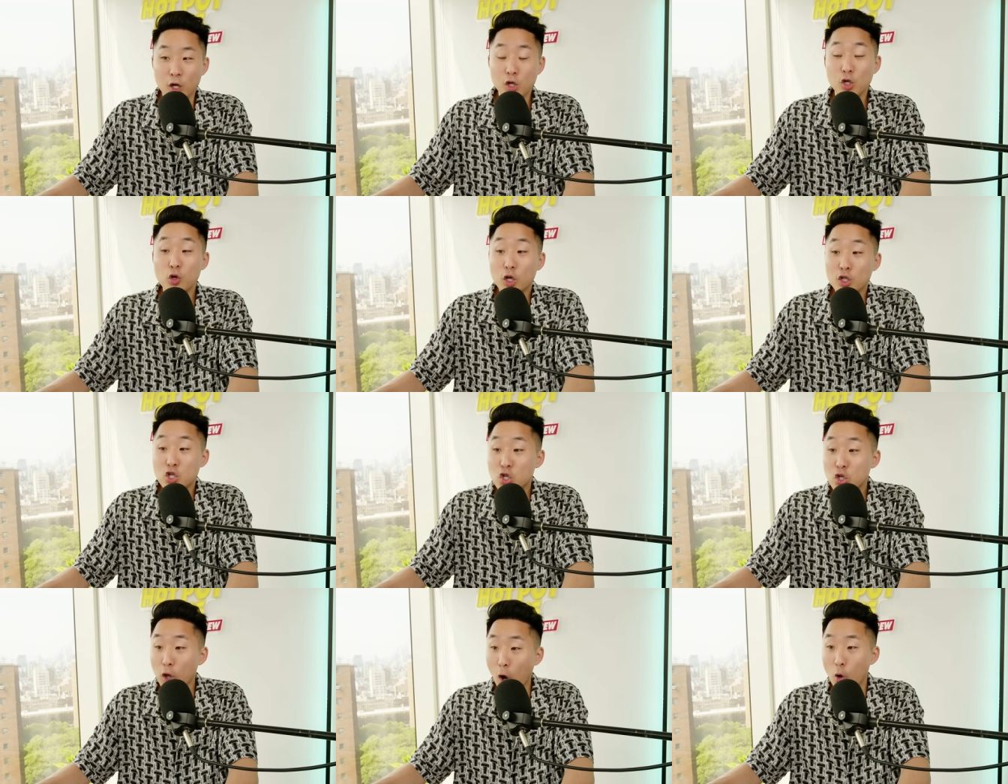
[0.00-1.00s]
you could
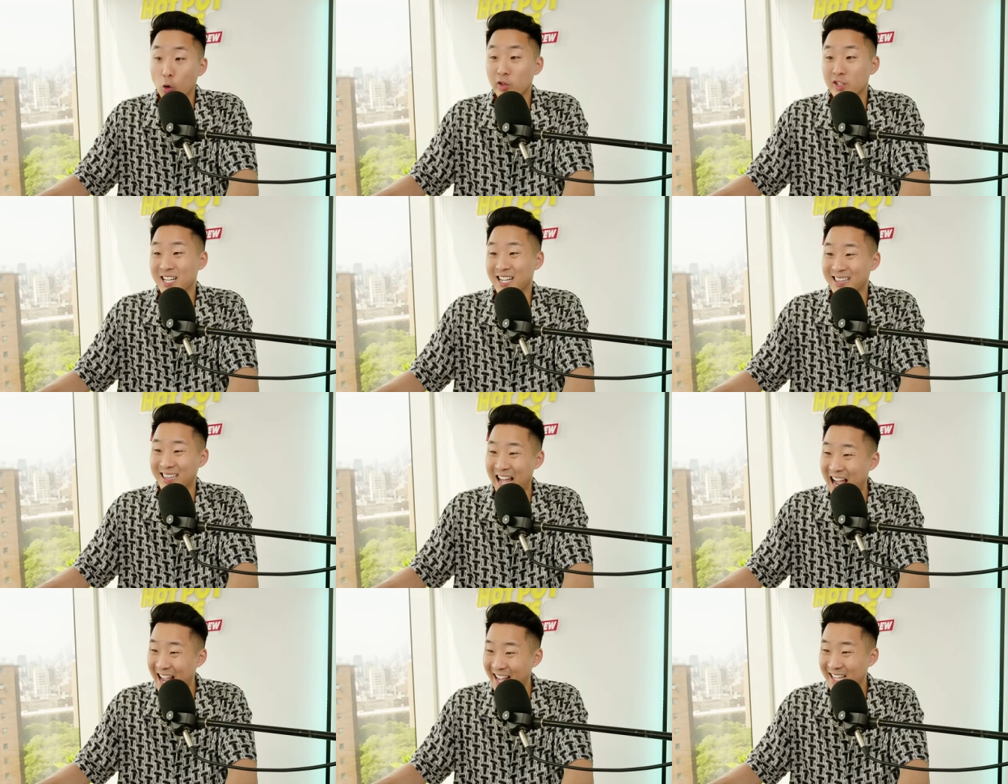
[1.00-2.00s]
slow the
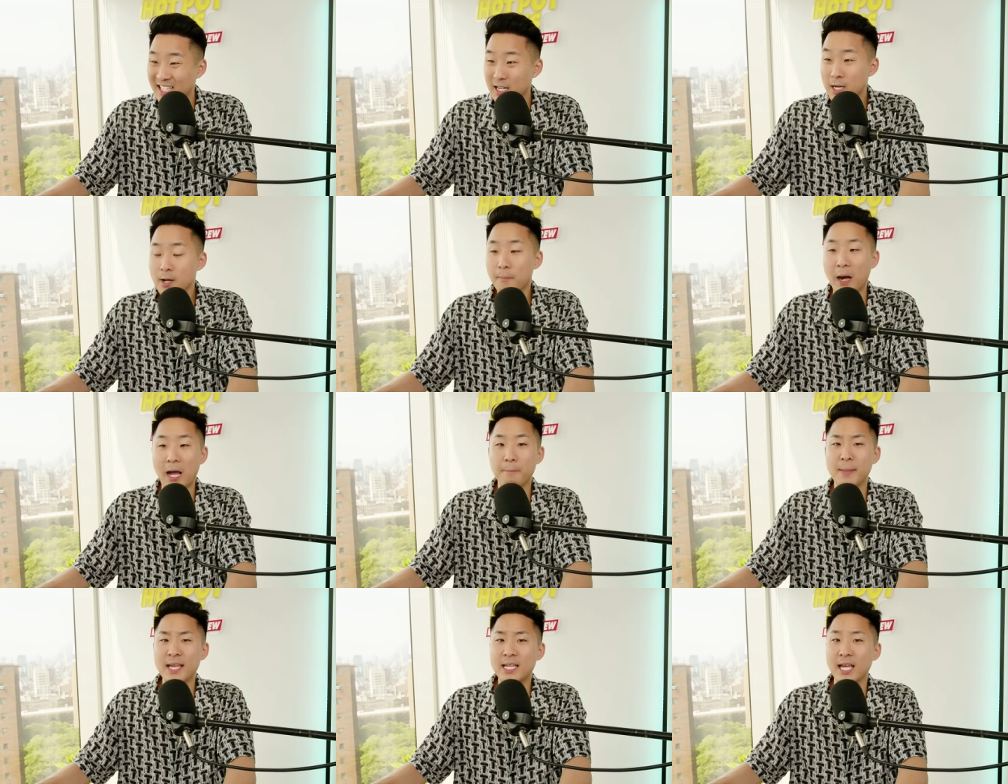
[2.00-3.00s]
decline by
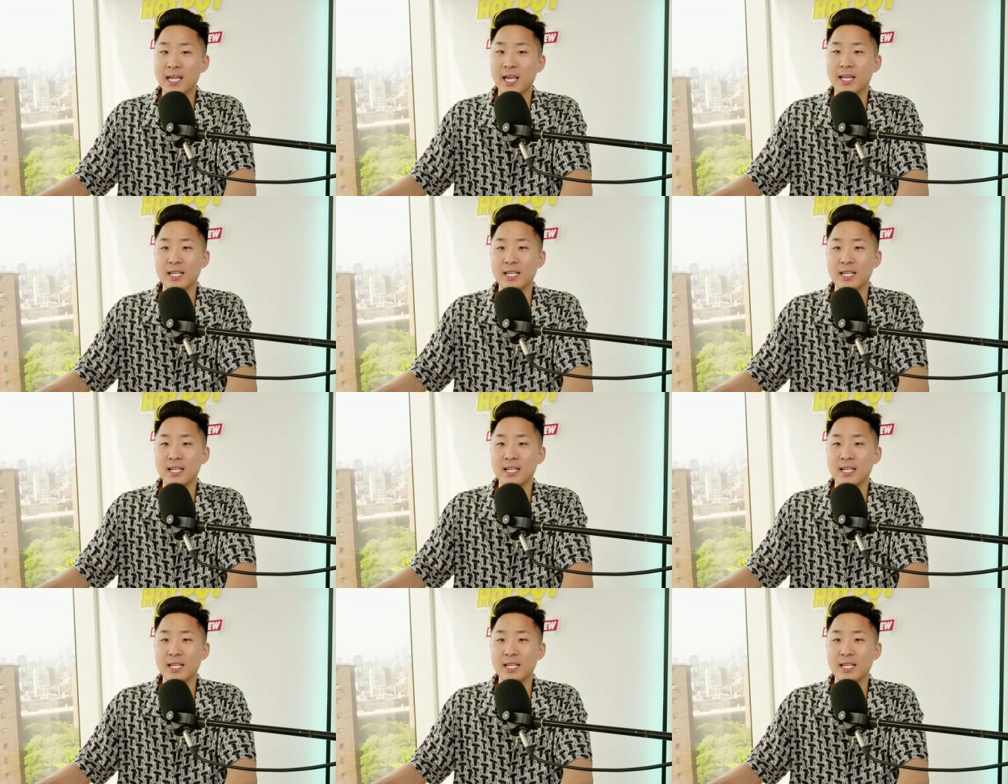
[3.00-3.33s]
making it